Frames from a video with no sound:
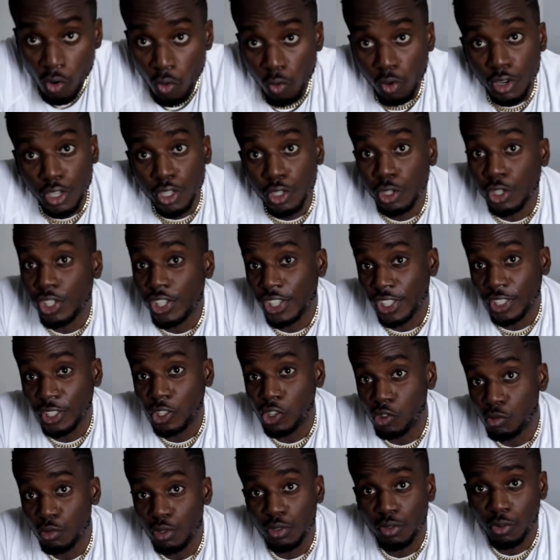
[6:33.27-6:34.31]
What you should
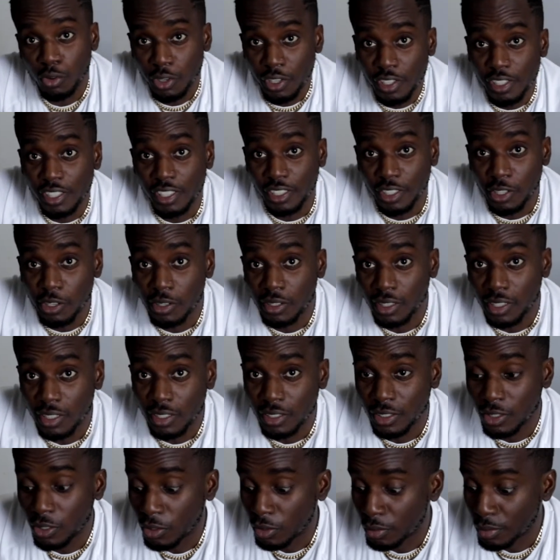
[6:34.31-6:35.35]
do before you secure
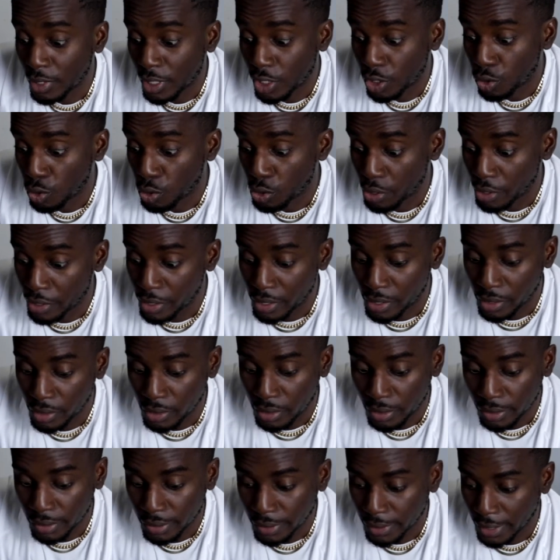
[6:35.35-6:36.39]
these though, make sure
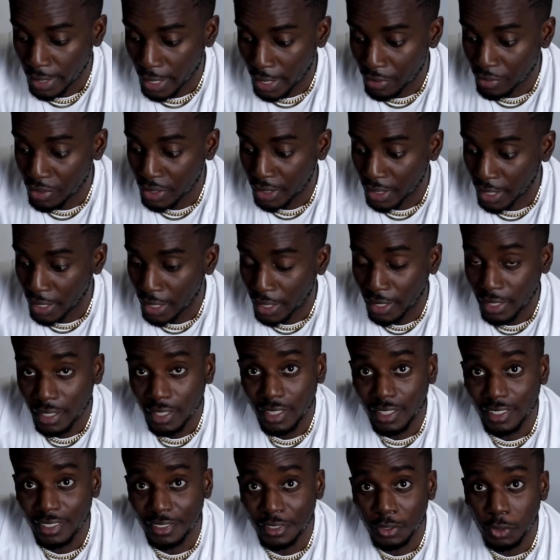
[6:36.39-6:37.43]
everything
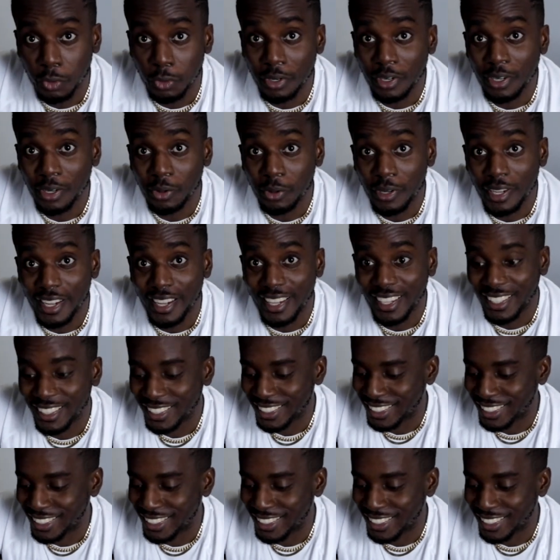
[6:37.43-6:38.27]
is squared, okay?